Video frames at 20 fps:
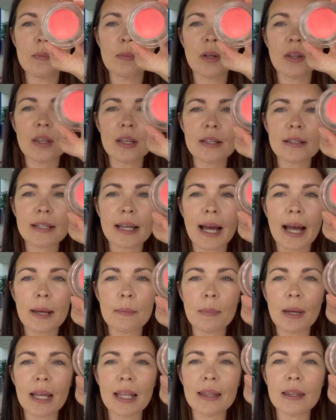but this
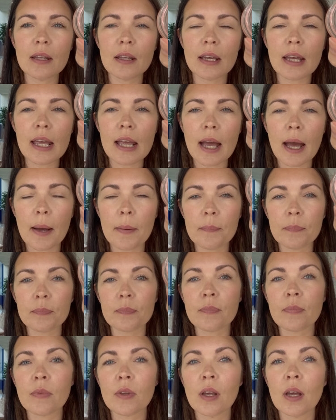time in the
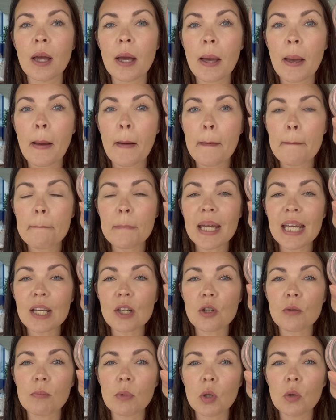
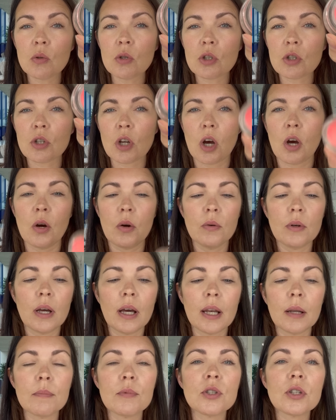Peach Moonstone,
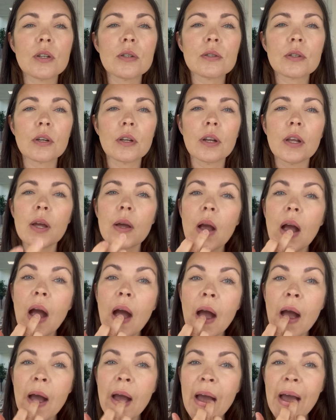and I'm just going to
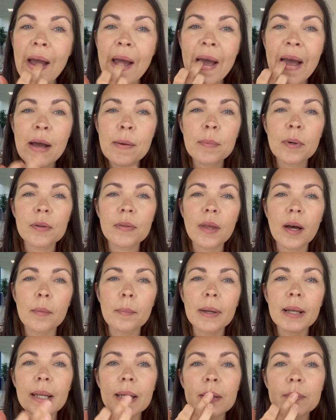put that on
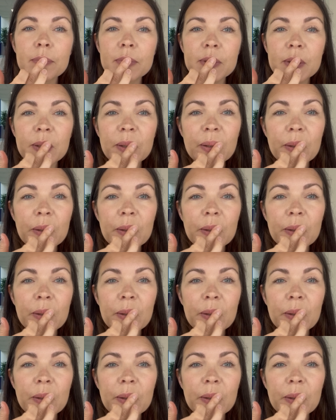my lips.